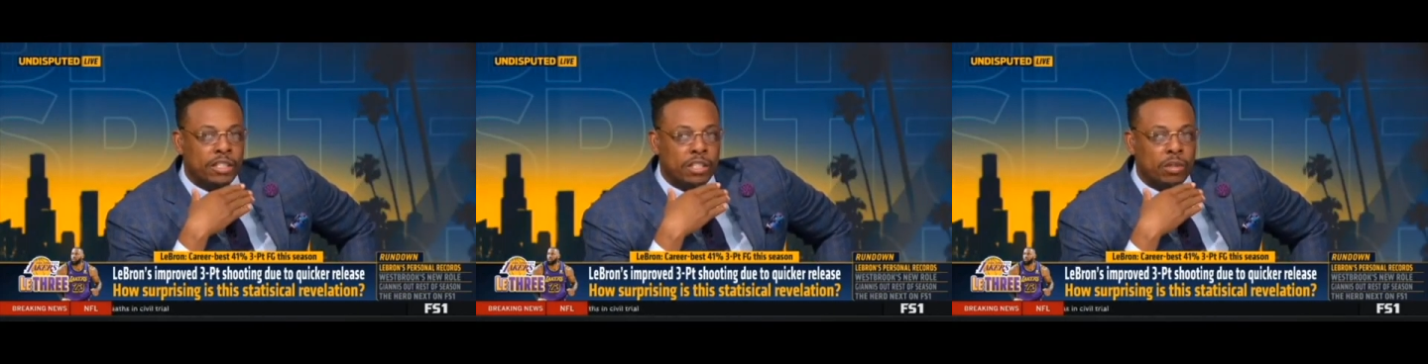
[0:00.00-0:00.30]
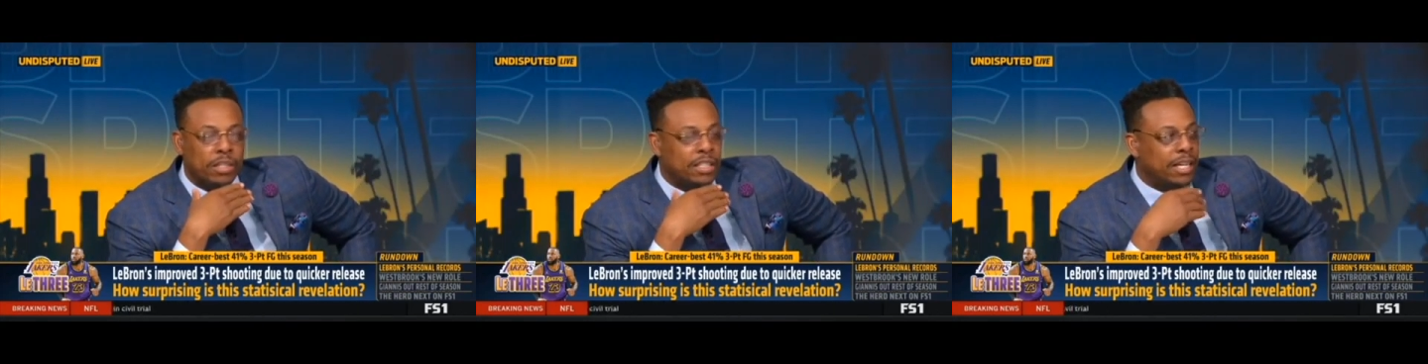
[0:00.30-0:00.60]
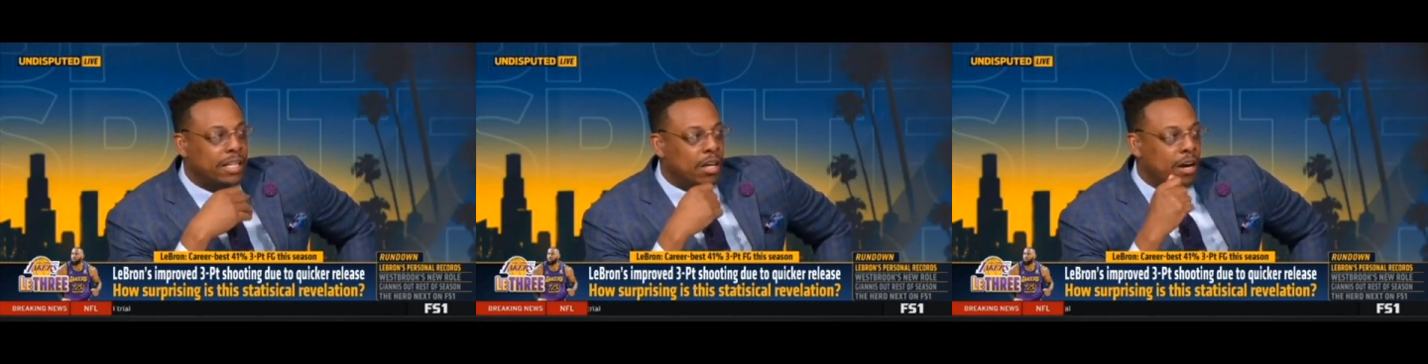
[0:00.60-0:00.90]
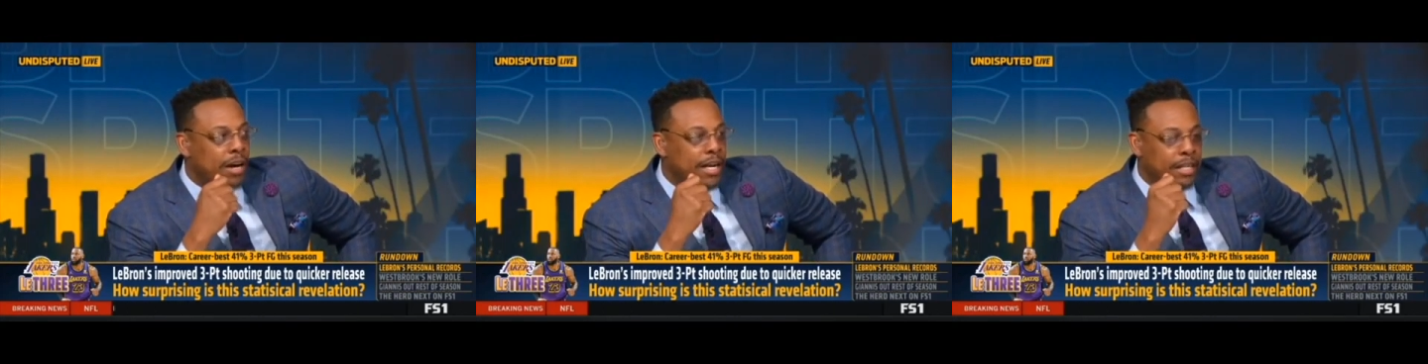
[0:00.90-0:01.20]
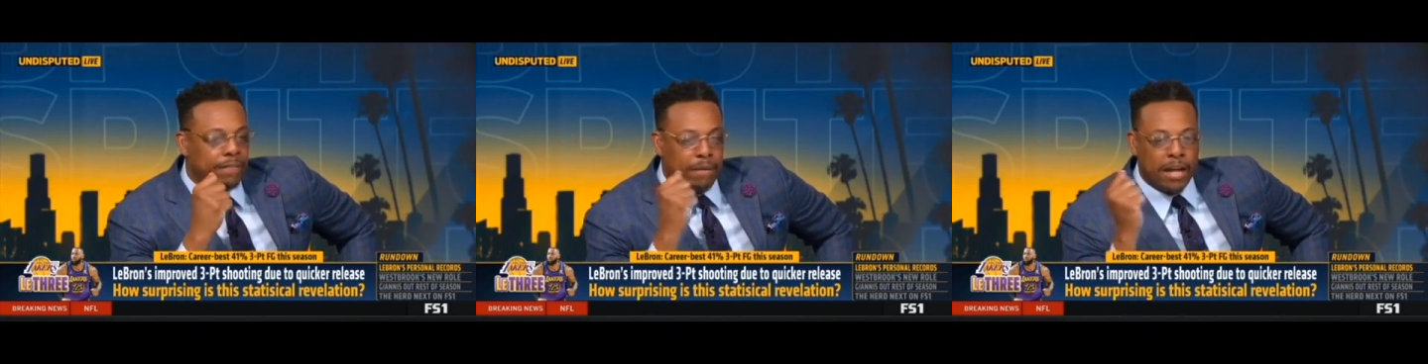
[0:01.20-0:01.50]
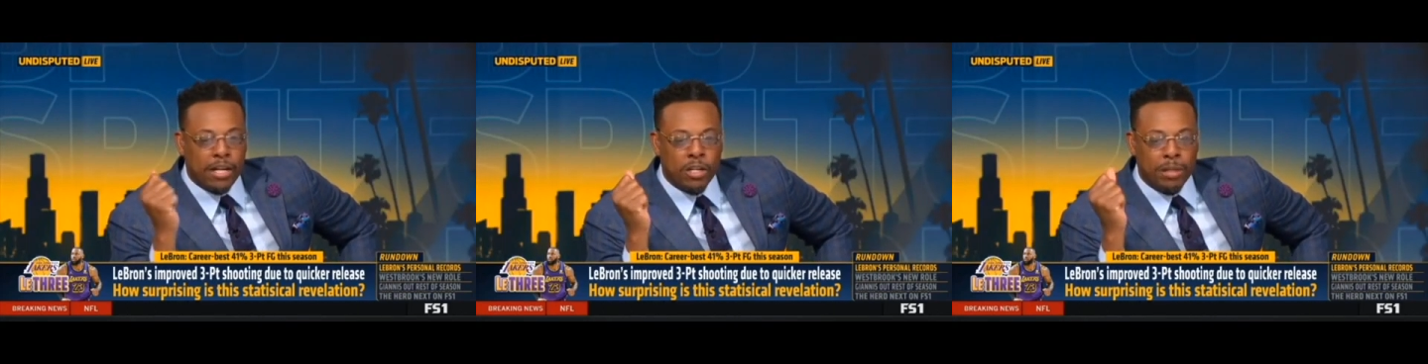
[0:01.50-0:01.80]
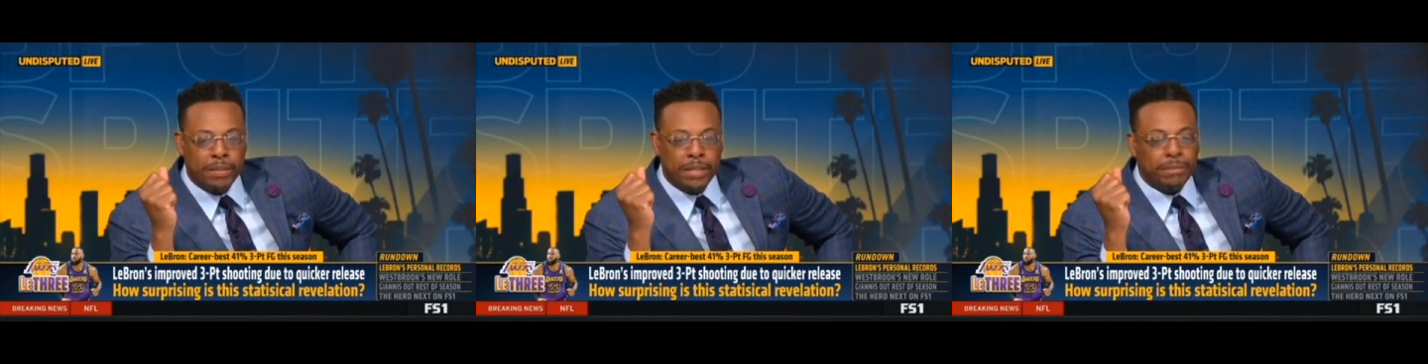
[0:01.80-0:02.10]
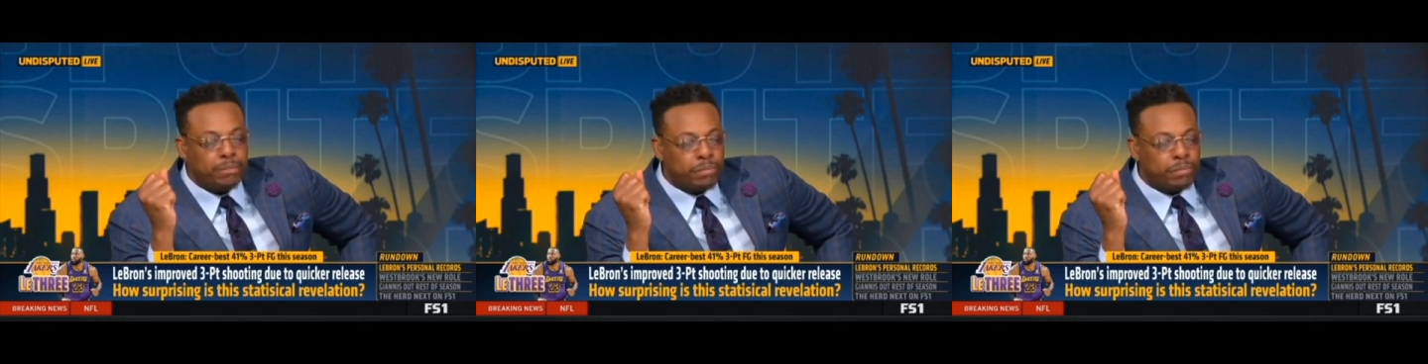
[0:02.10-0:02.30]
And so he's like, all right, if I'm not going to be